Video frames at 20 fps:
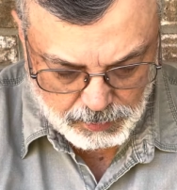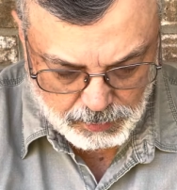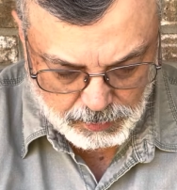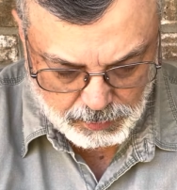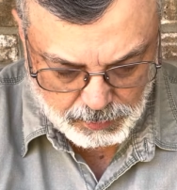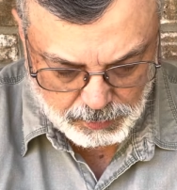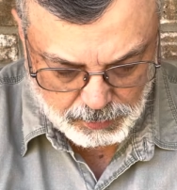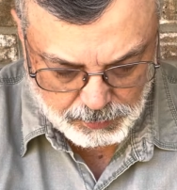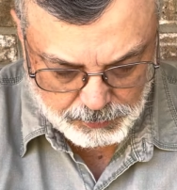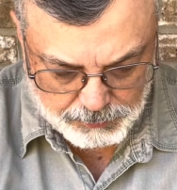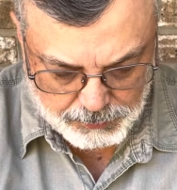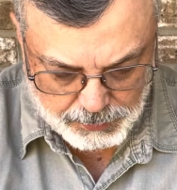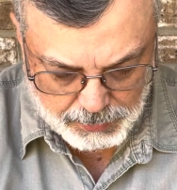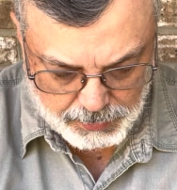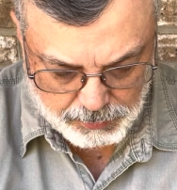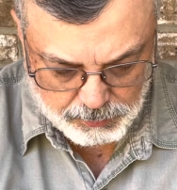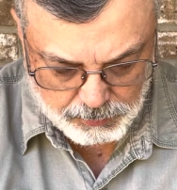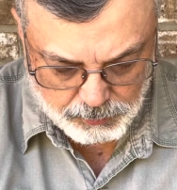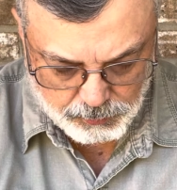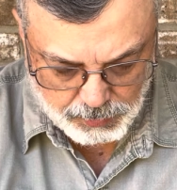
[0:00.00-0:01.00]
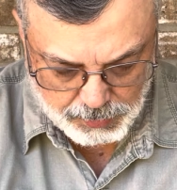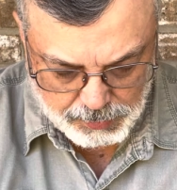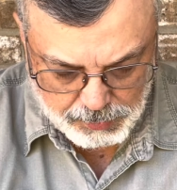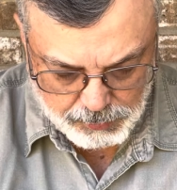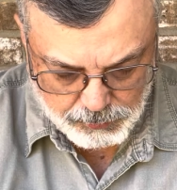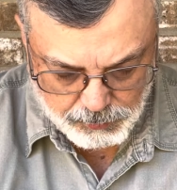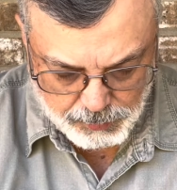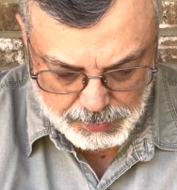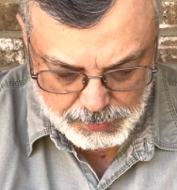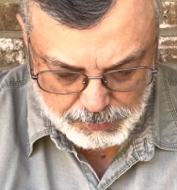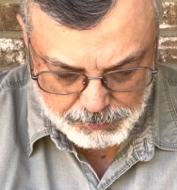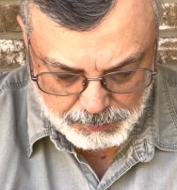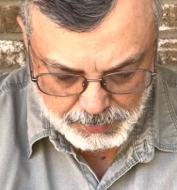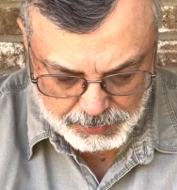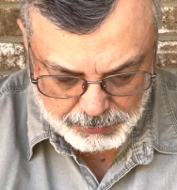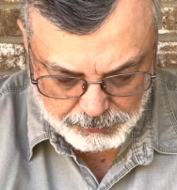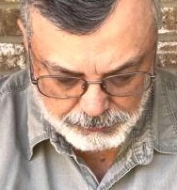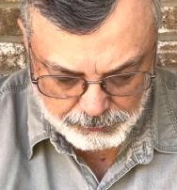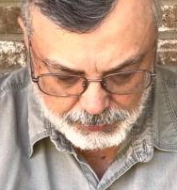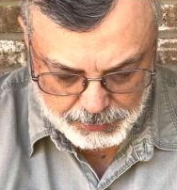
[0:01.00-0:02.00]
that he
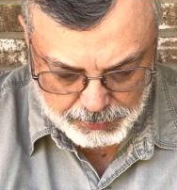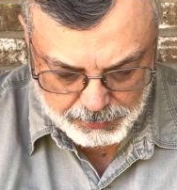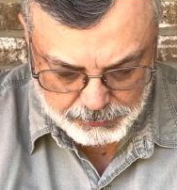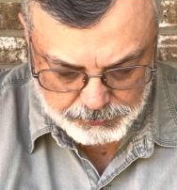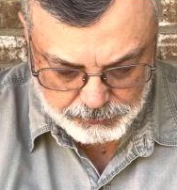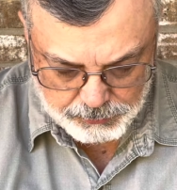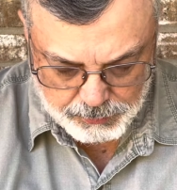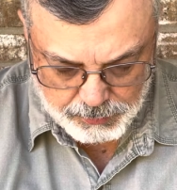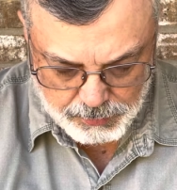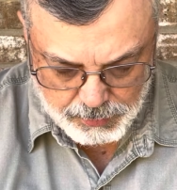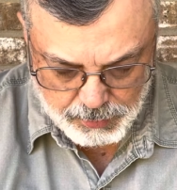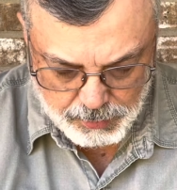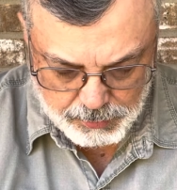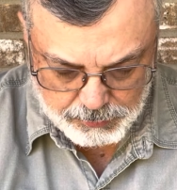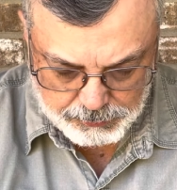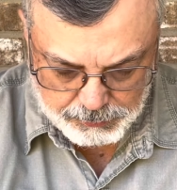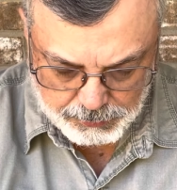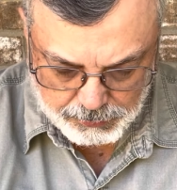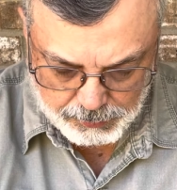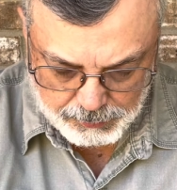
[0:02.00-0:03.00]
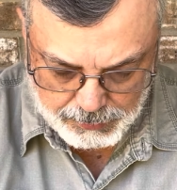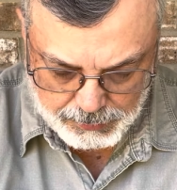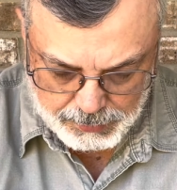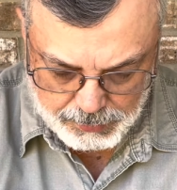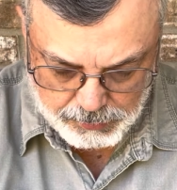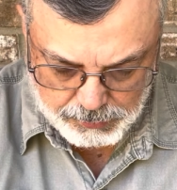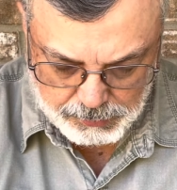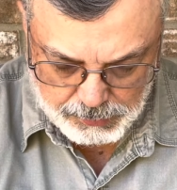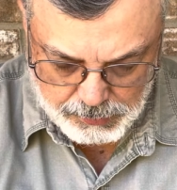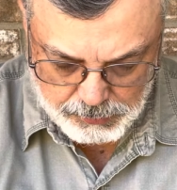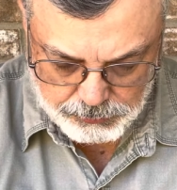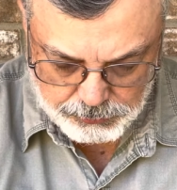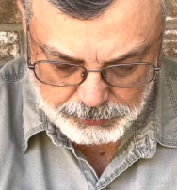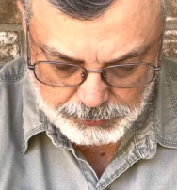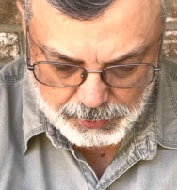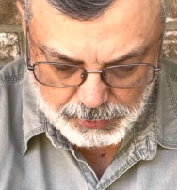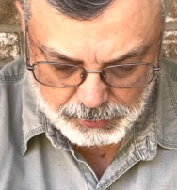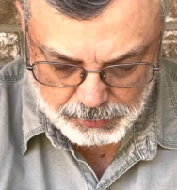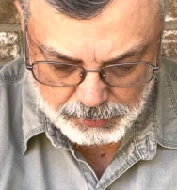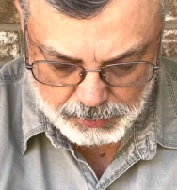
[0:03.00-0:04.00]
may rest, till he
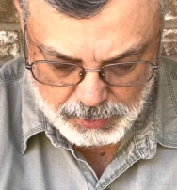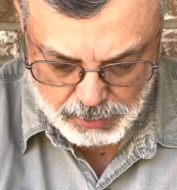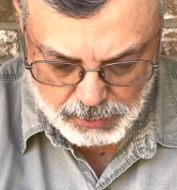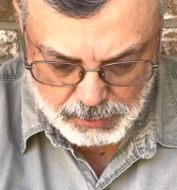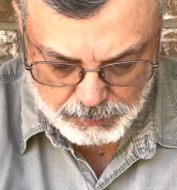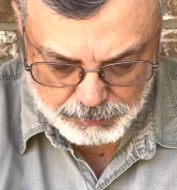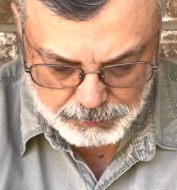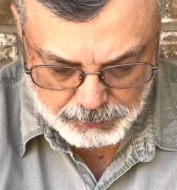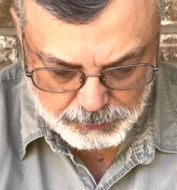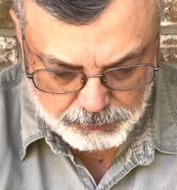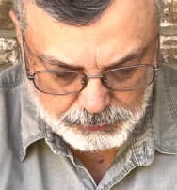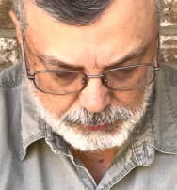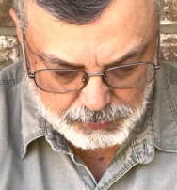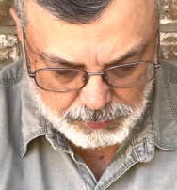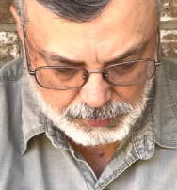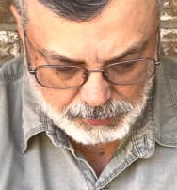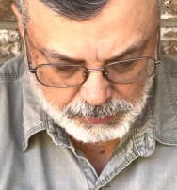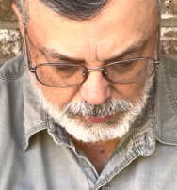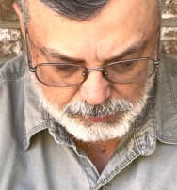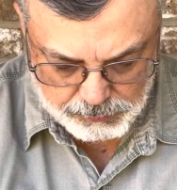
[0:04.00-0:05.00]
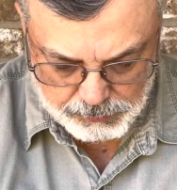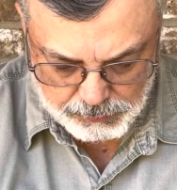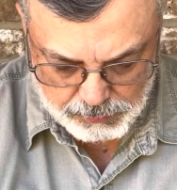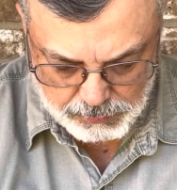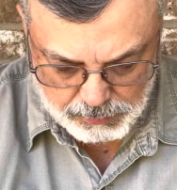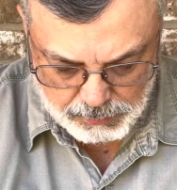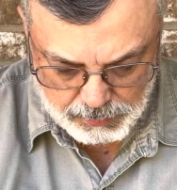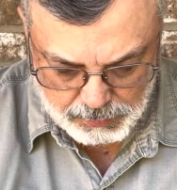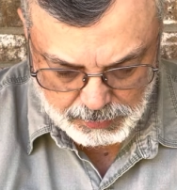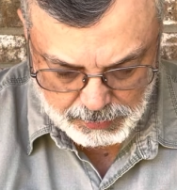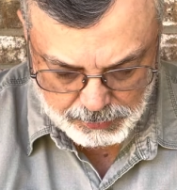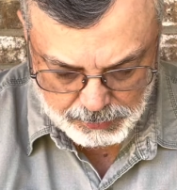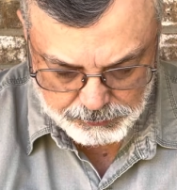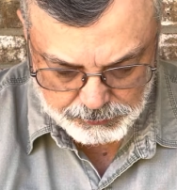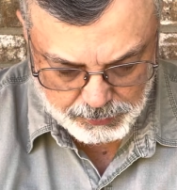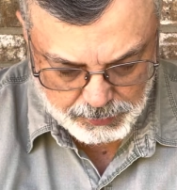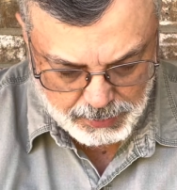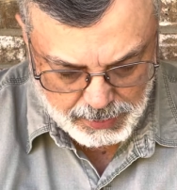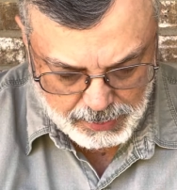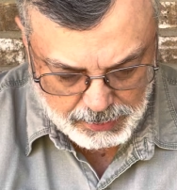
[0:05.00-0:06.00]
shall accomplish as
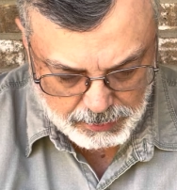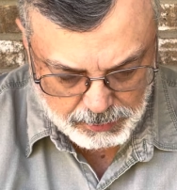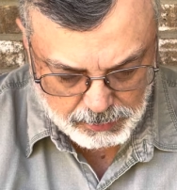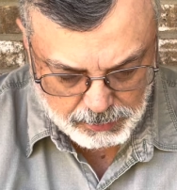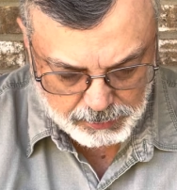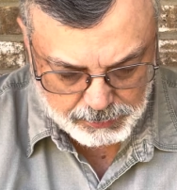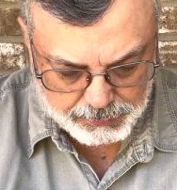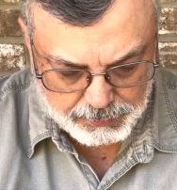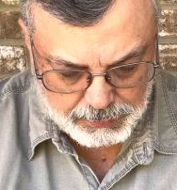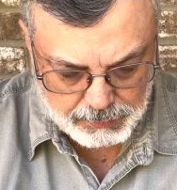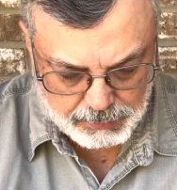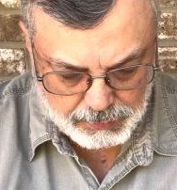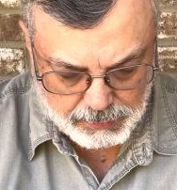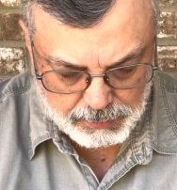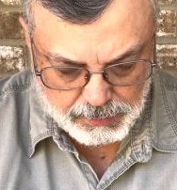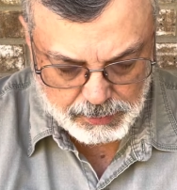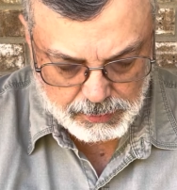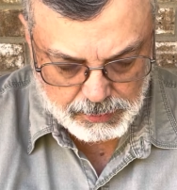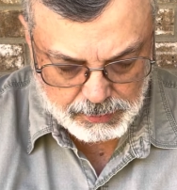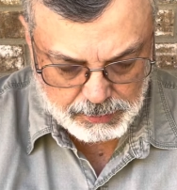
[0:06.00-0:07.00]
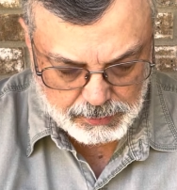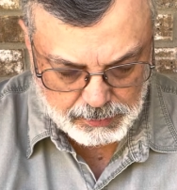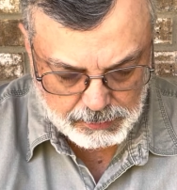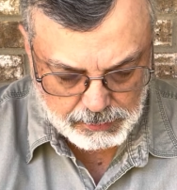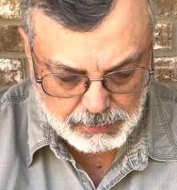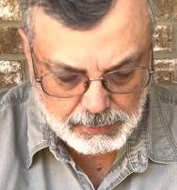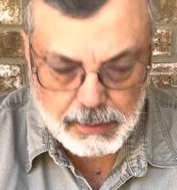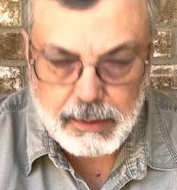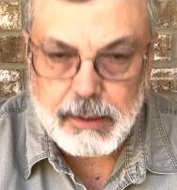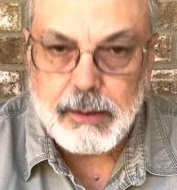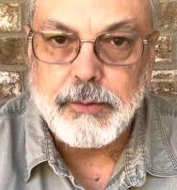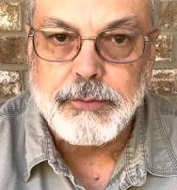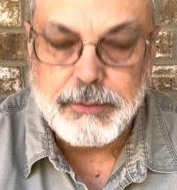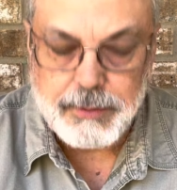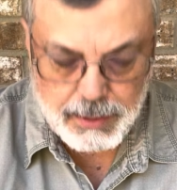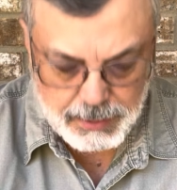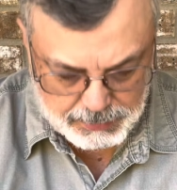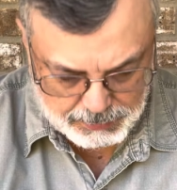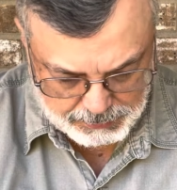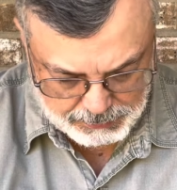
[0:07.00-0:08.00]
an hireling in his
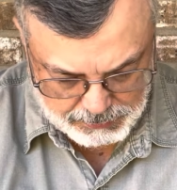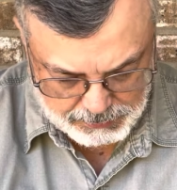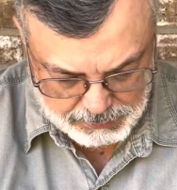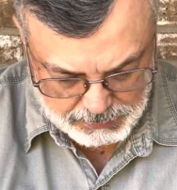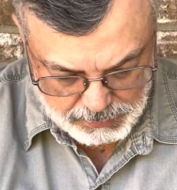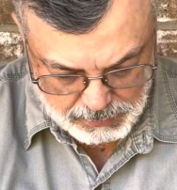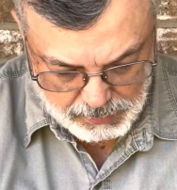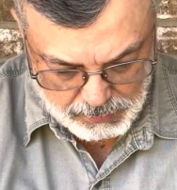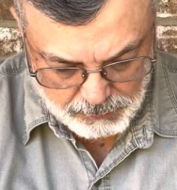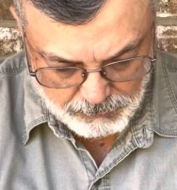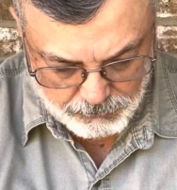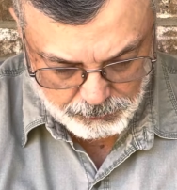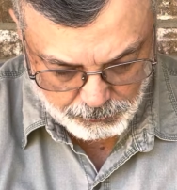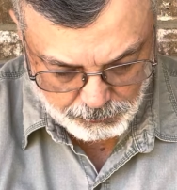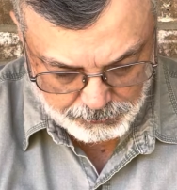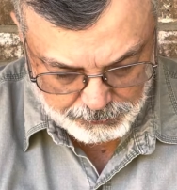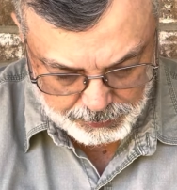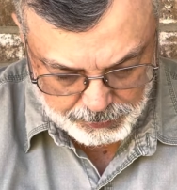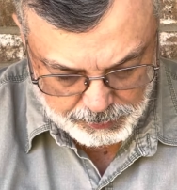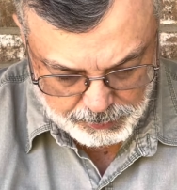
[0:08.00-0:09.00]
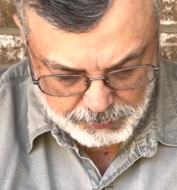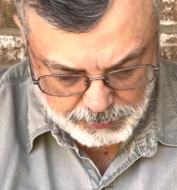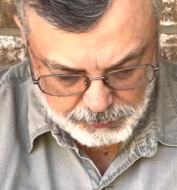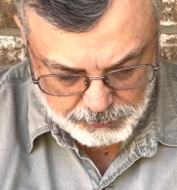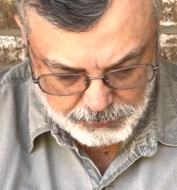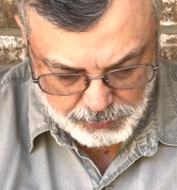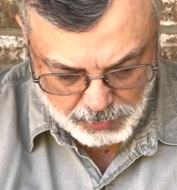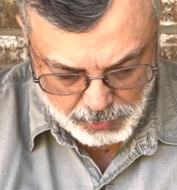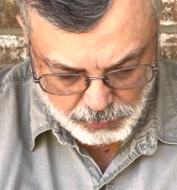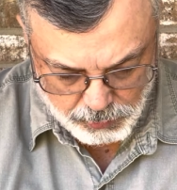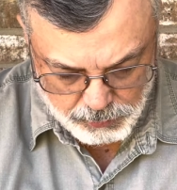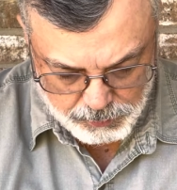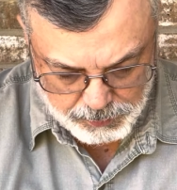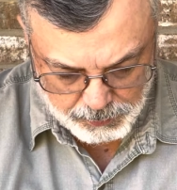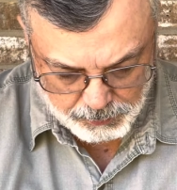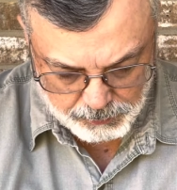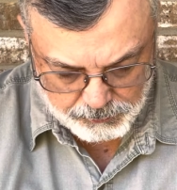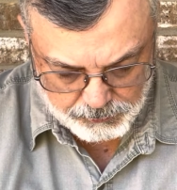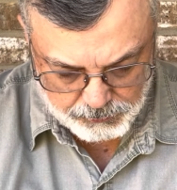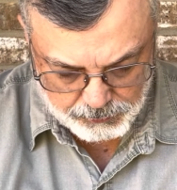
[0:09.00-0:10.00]
day. For there is hope
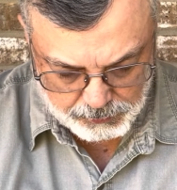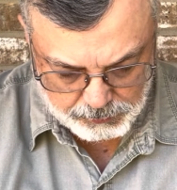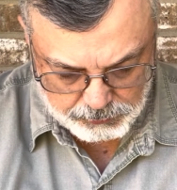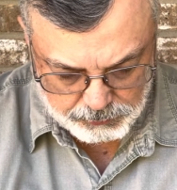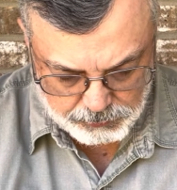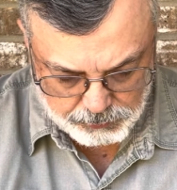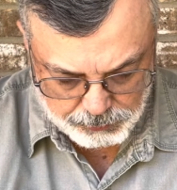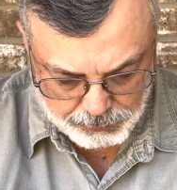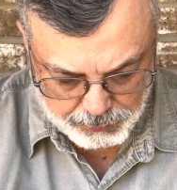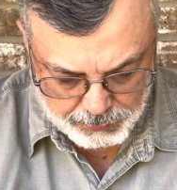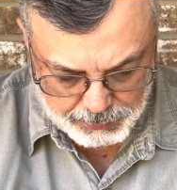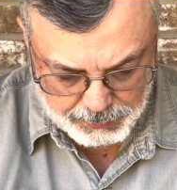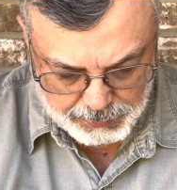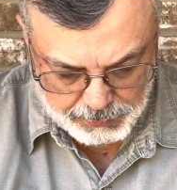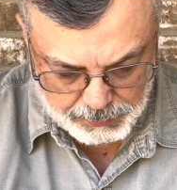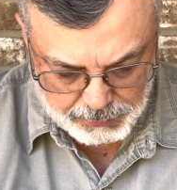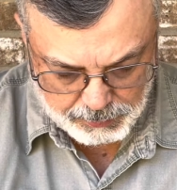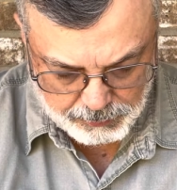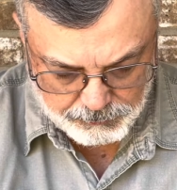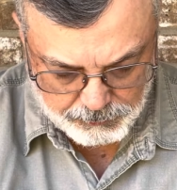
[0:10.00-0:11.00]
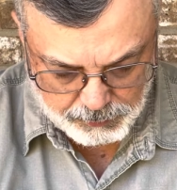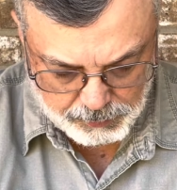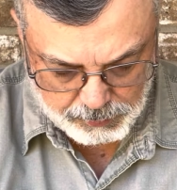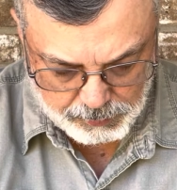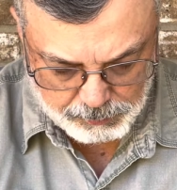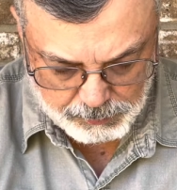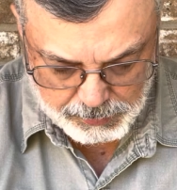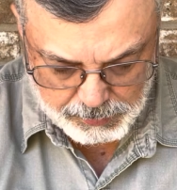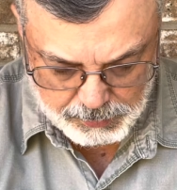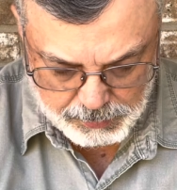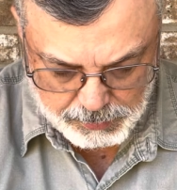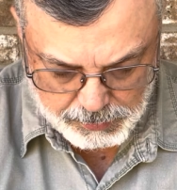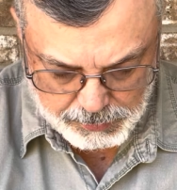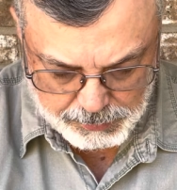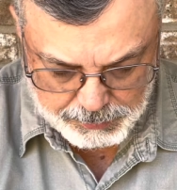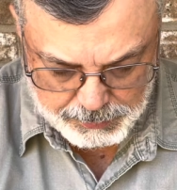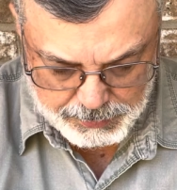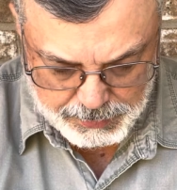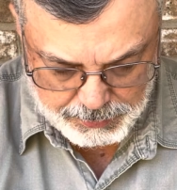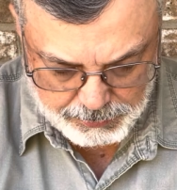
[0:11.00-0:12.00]
of a tree if it be
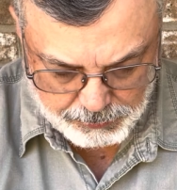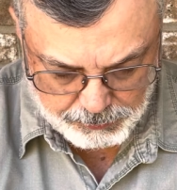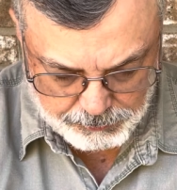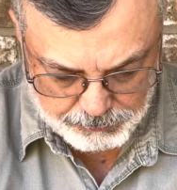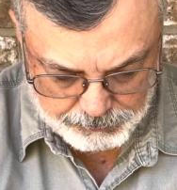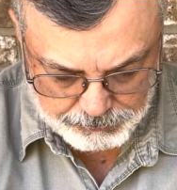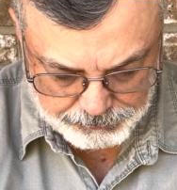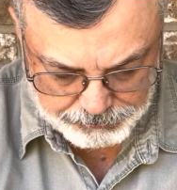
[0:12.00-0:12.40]
cut down,